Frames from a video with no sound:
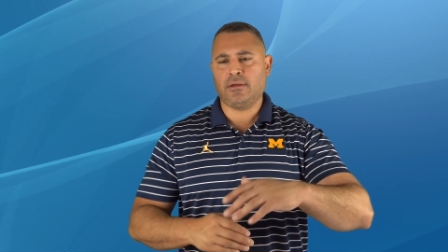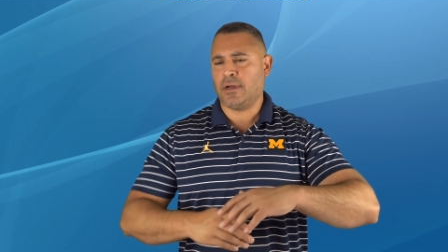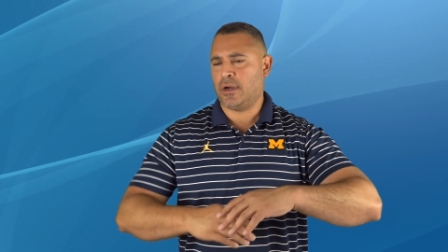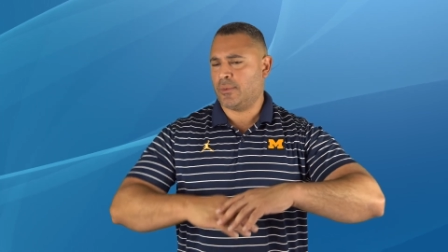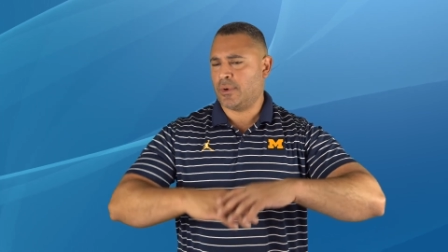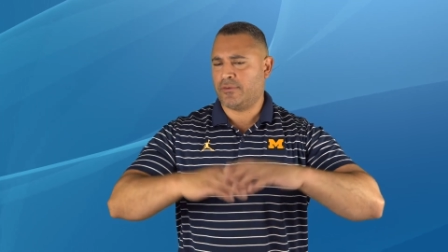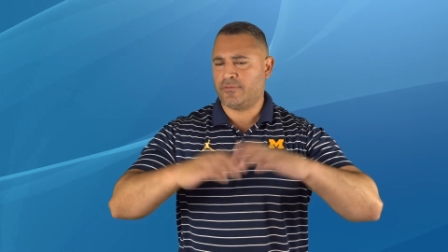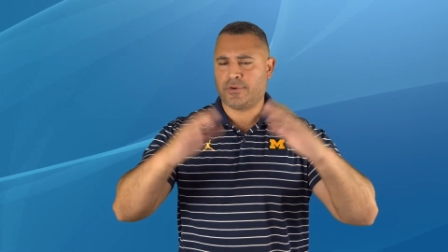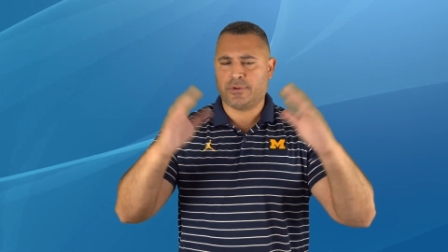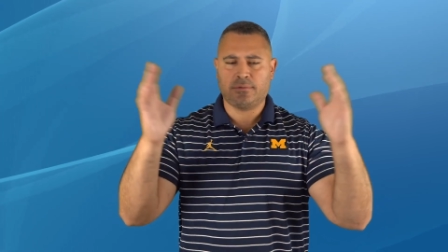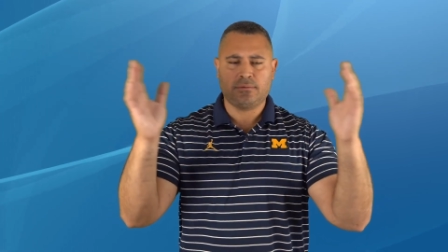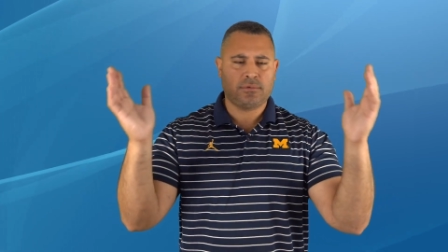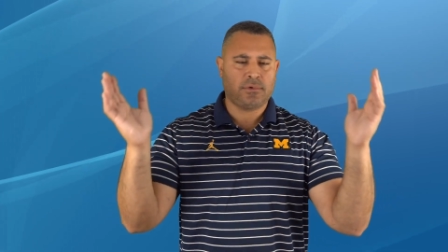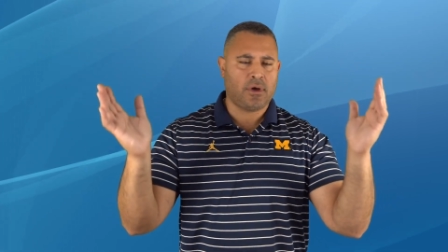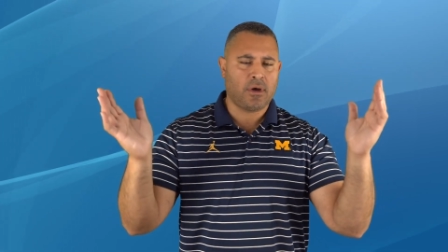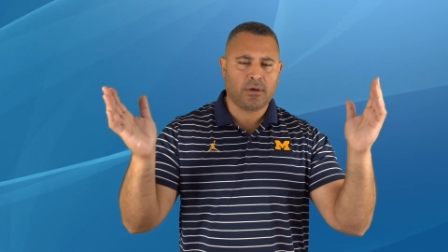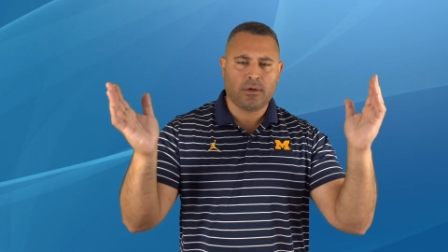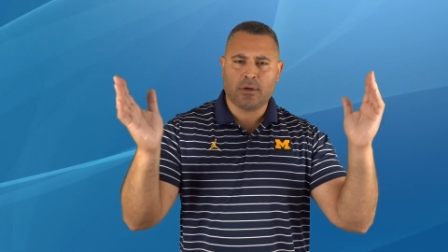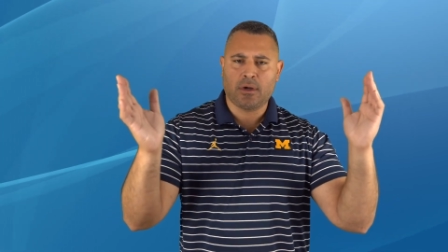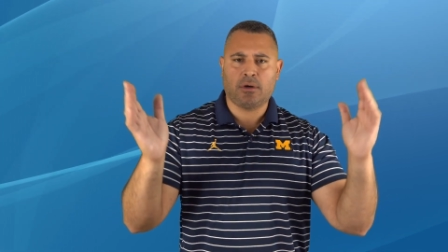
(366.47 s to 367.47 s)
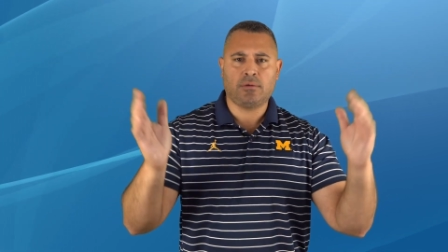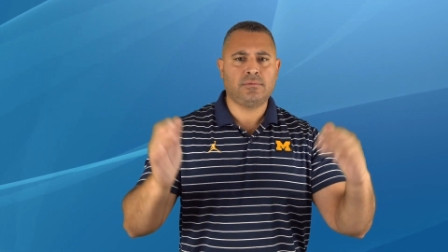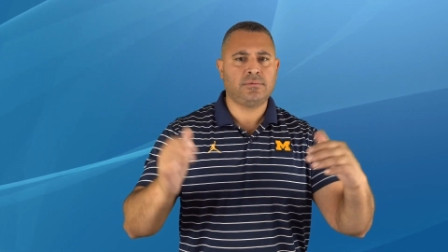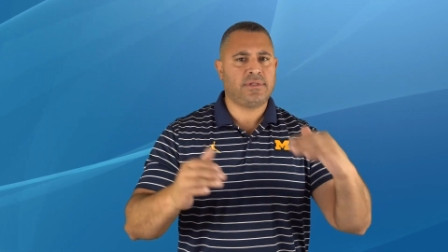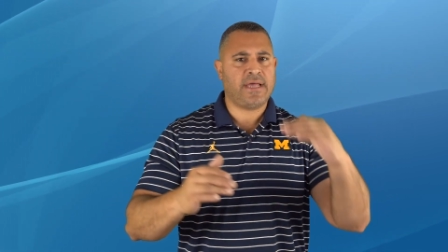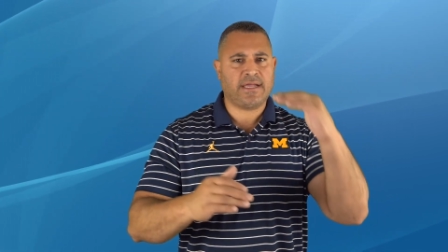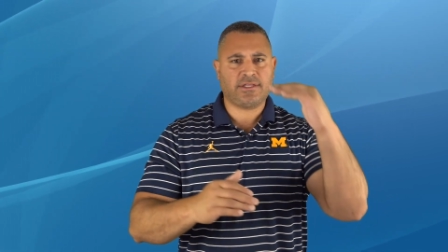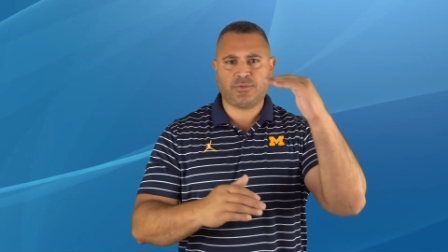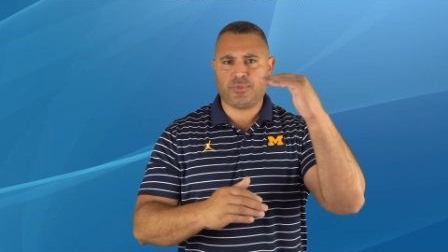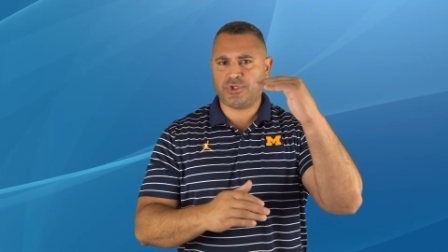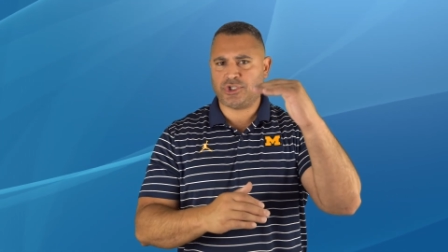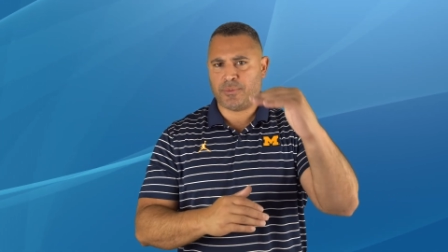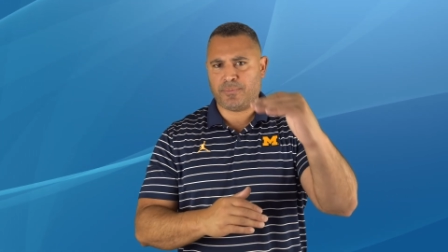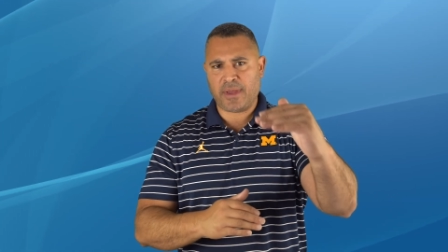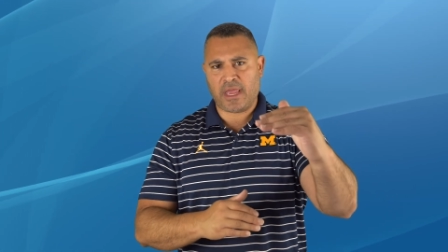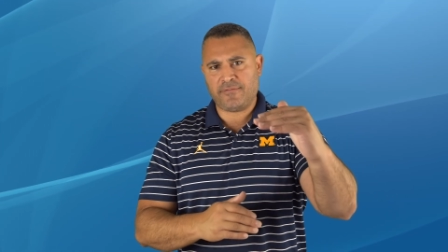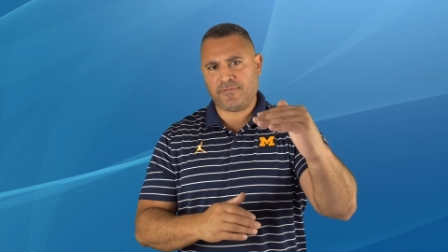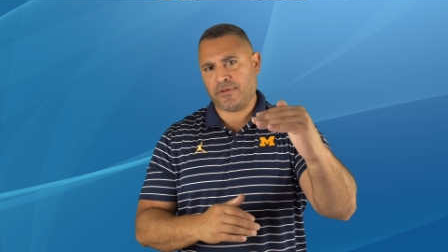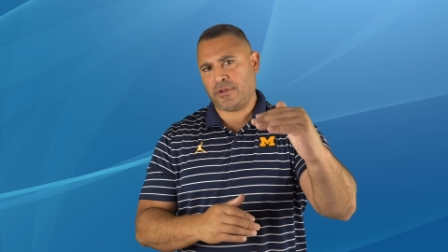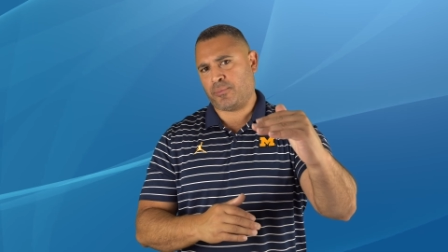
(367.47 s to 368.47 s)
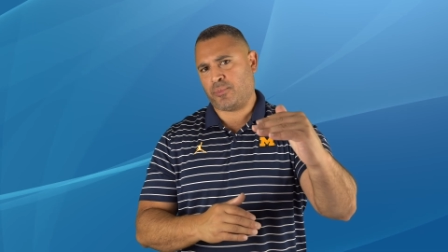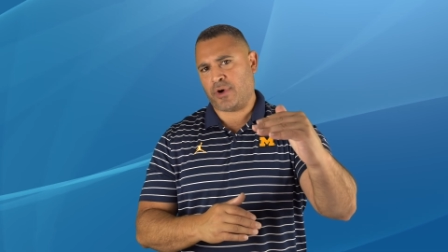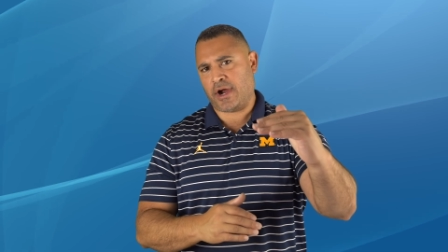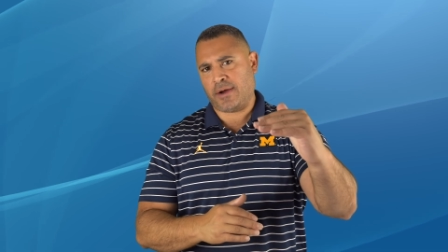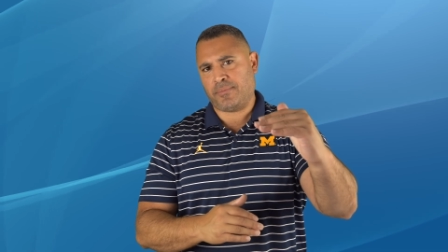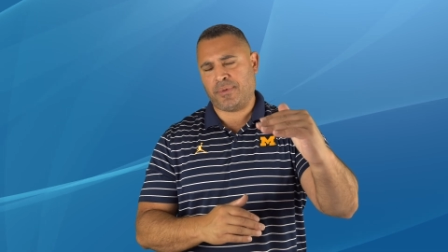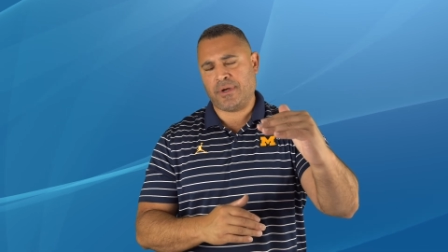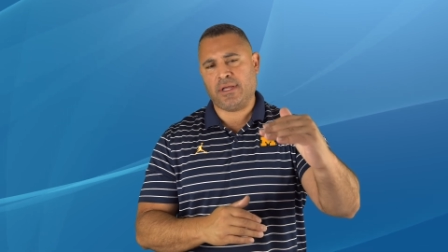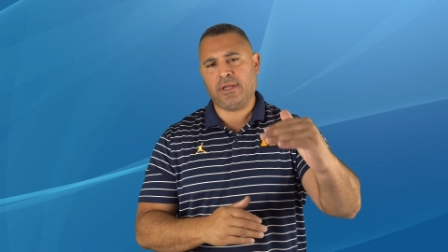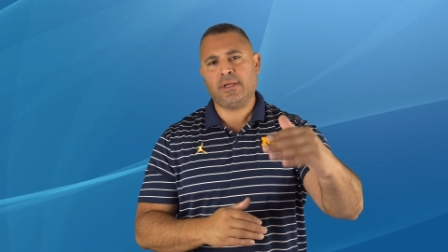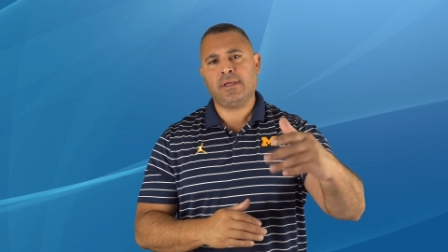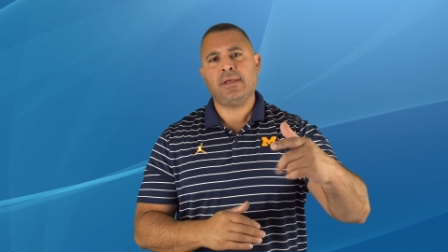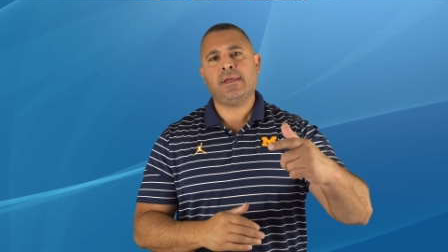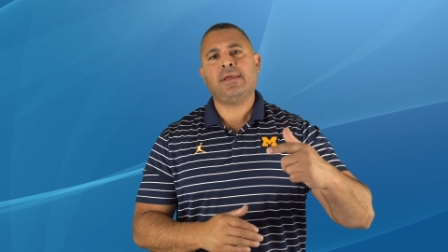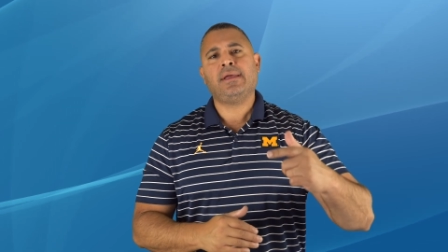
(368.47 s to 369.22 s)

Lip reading: however long ago. That's what you paid for the property.